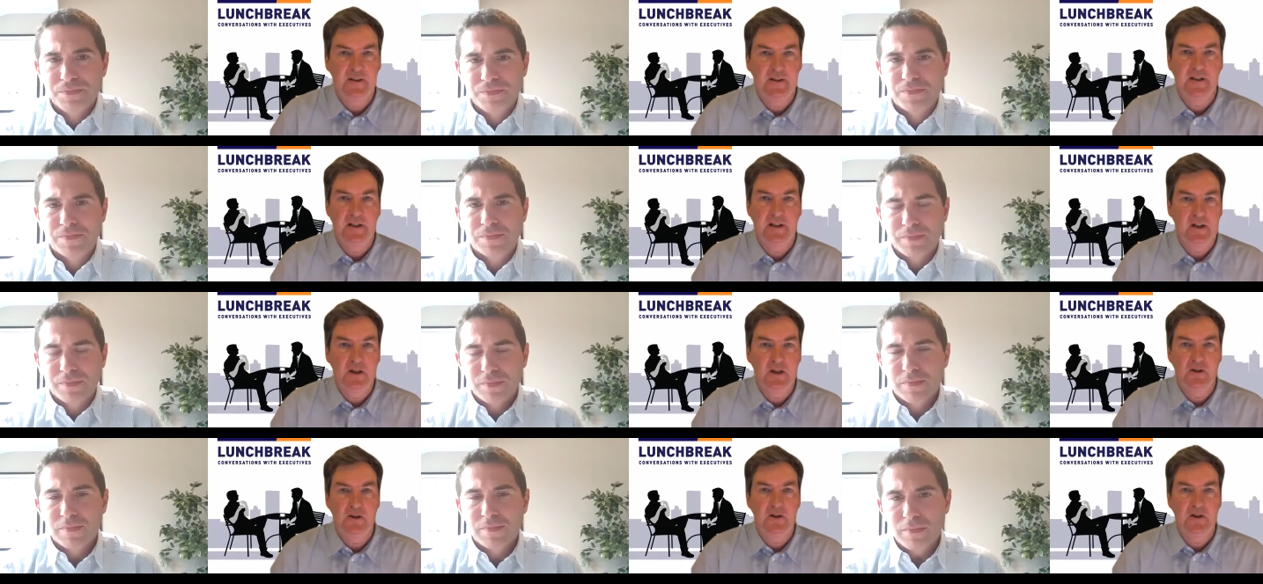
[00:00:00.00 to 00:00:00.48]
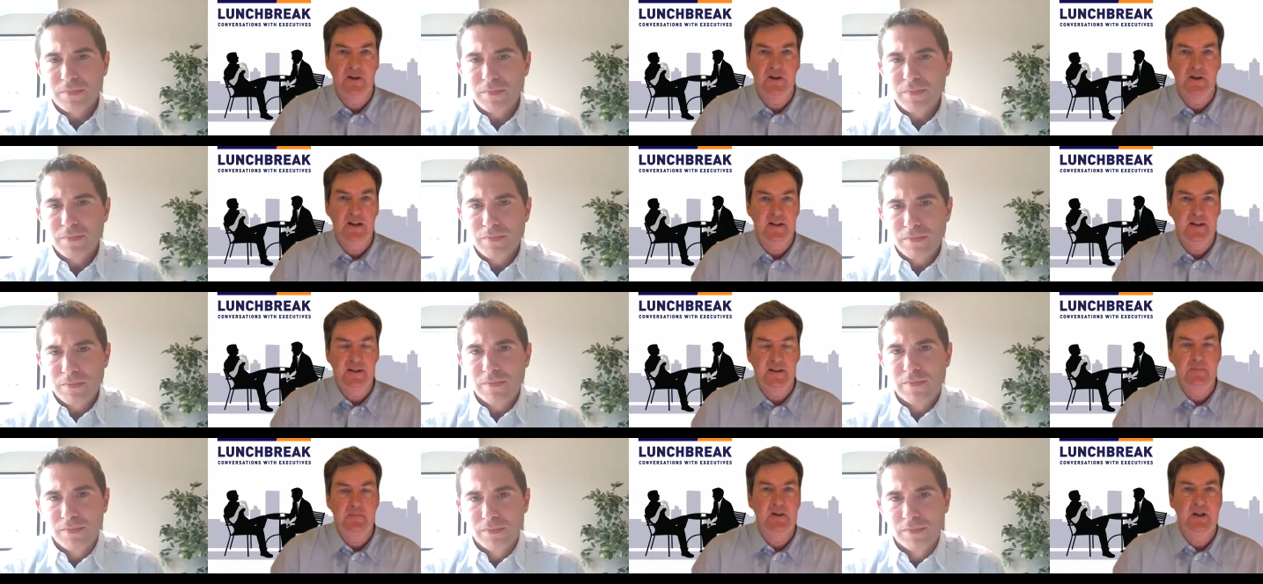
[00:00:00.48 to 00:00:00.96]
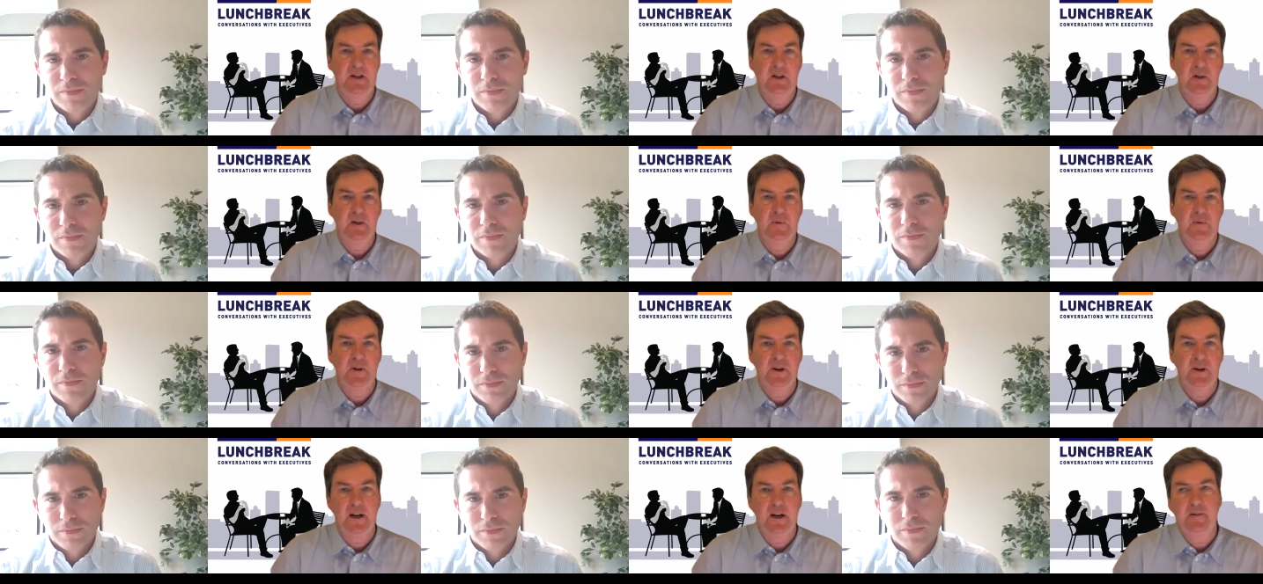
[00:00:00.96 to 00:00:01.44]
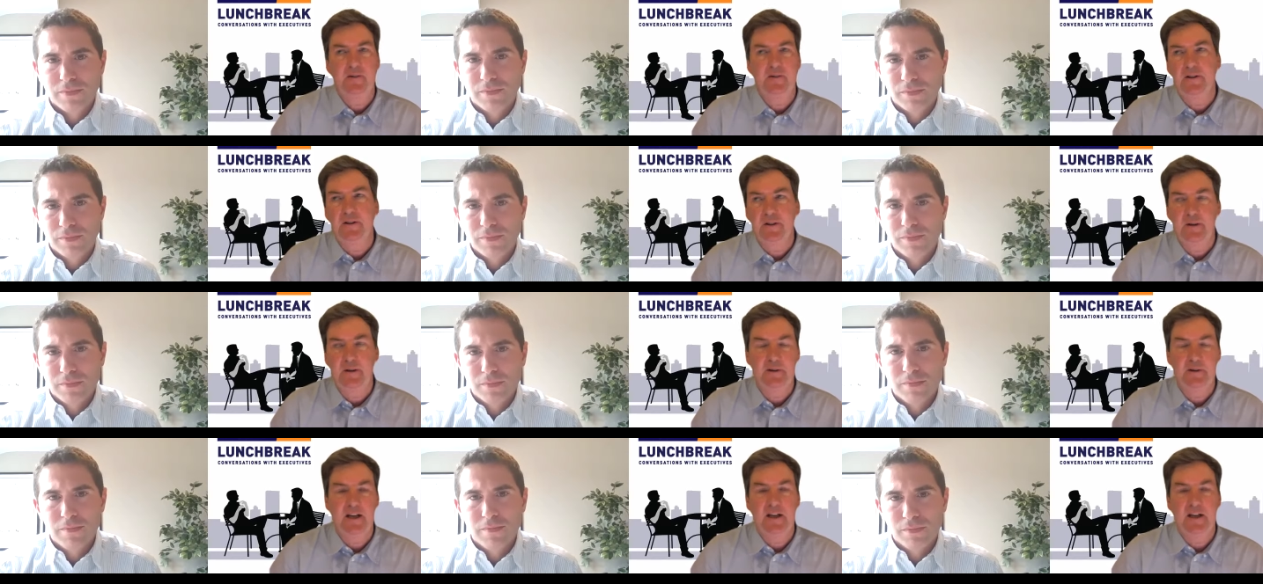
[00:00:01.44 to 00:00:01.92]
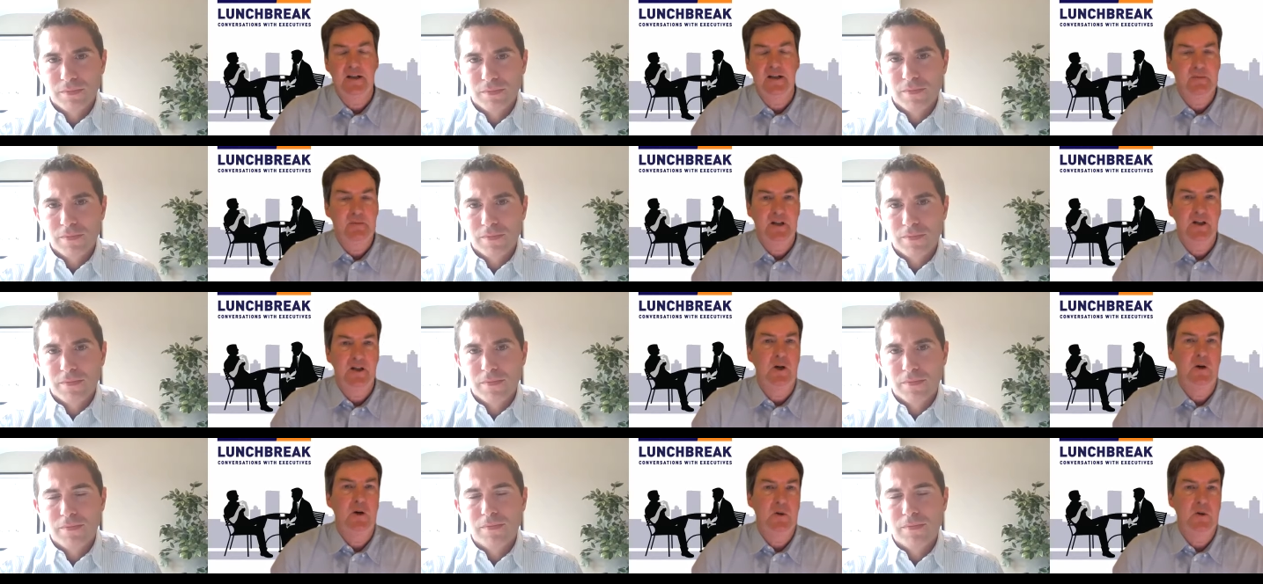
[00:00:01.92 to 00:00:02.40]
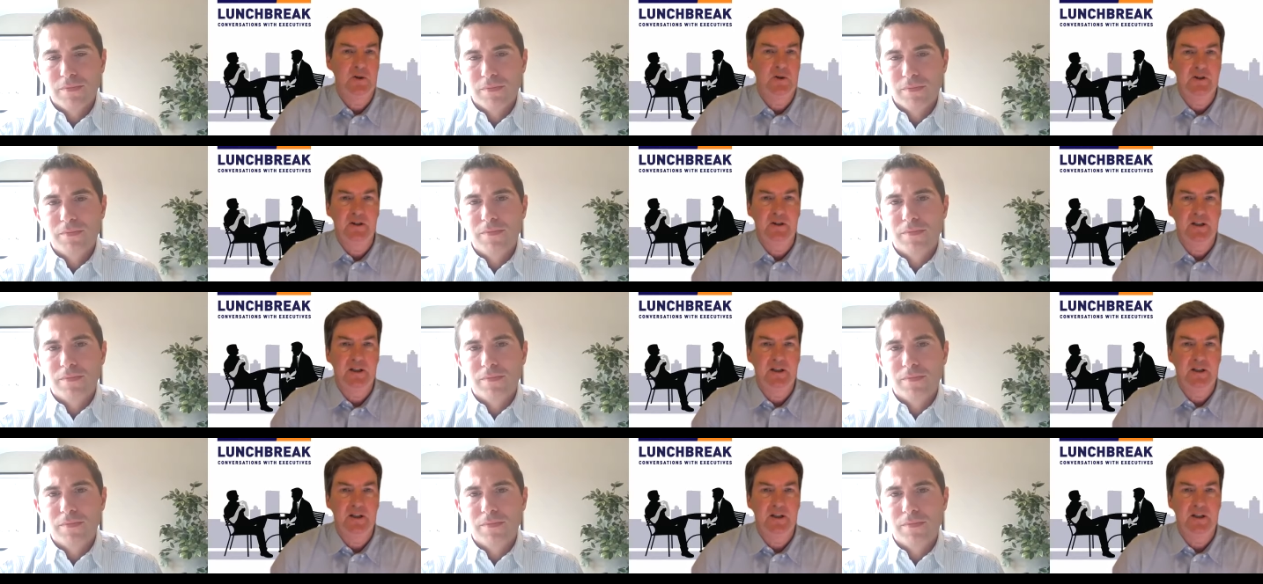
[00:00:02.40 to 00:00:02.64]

Speaker 1: uh, you know, good SME or whatever. They're getting a bit older.